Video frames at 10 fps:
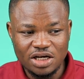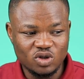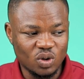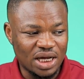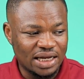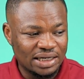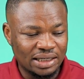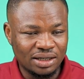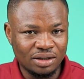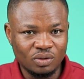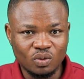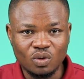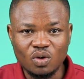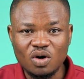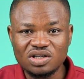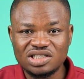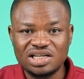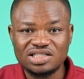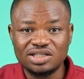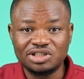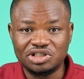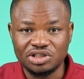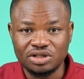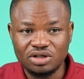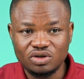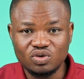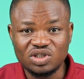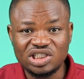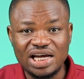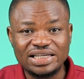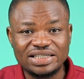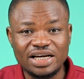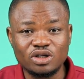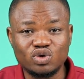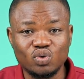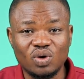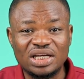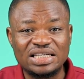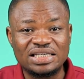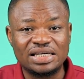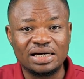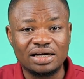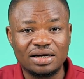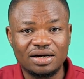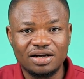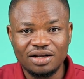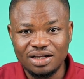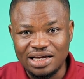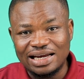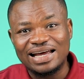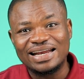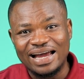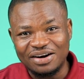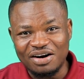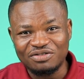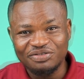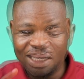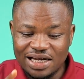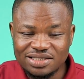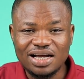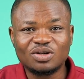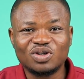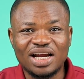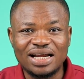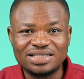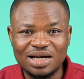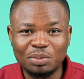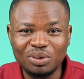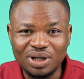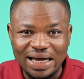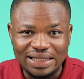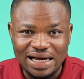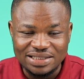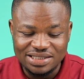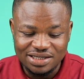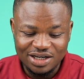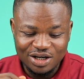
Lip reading: So the n will cause this j to change into ny, the other digraph. Let's start with an example like that.